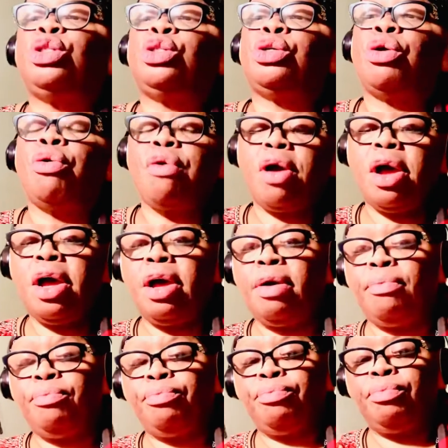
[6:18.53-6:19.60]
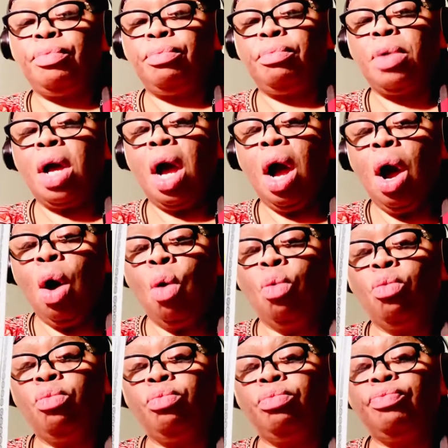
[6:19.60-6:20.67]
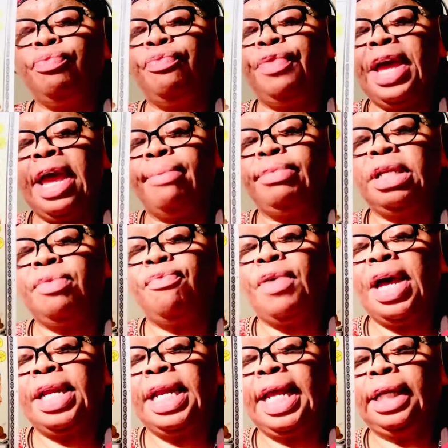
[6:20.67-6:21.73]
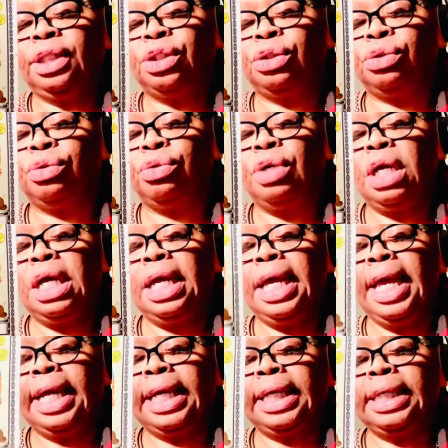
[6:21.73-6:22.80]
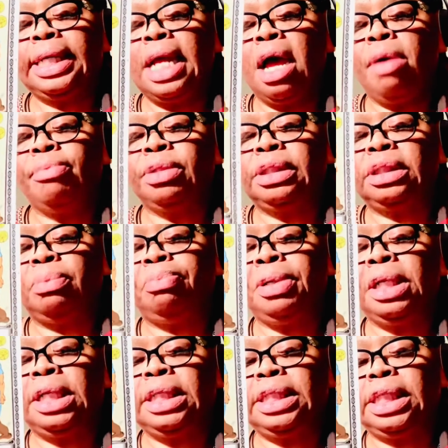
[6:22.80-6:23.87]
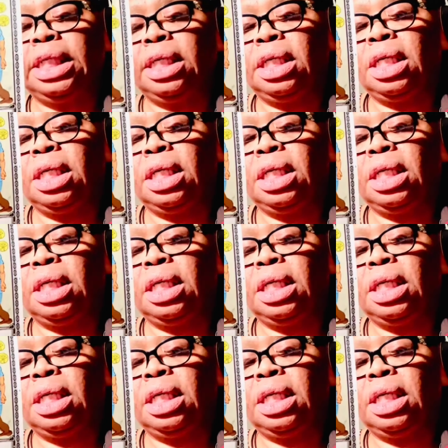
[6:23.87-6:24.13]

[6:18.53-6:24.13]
your um, home, family, financial, economic stability.